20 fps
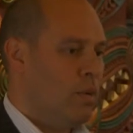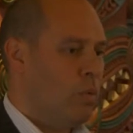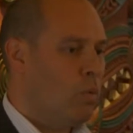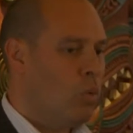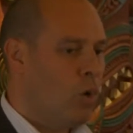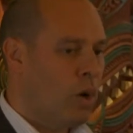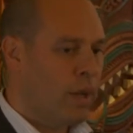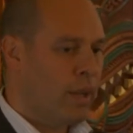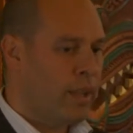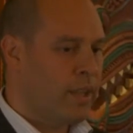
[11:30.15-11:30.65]

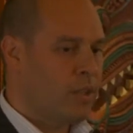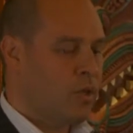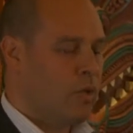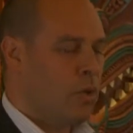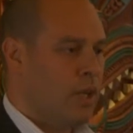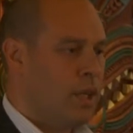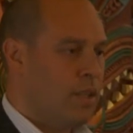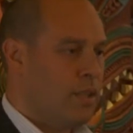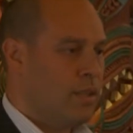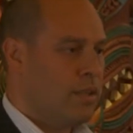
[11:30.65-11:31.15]
What are the
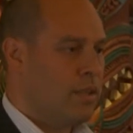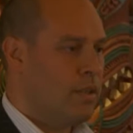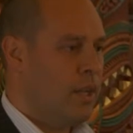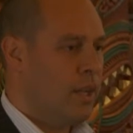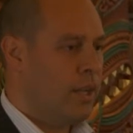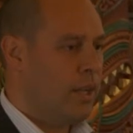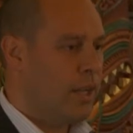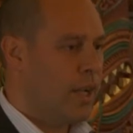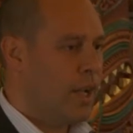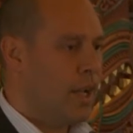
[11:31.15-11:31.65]
triggers
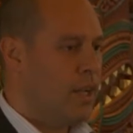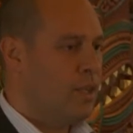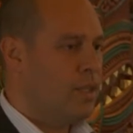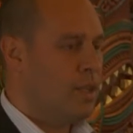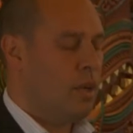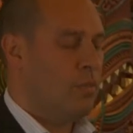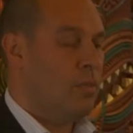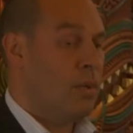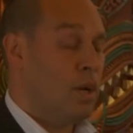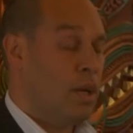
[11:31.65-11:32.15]
that engage
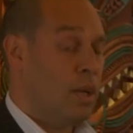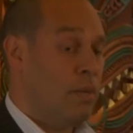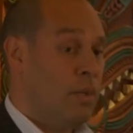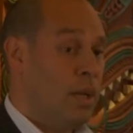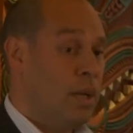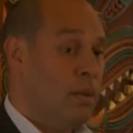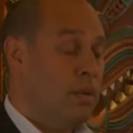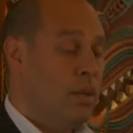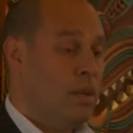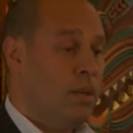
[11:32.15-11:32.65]
our Māori
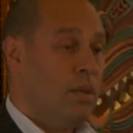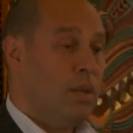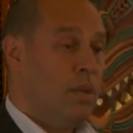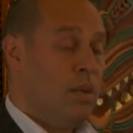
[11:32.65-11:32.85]
men?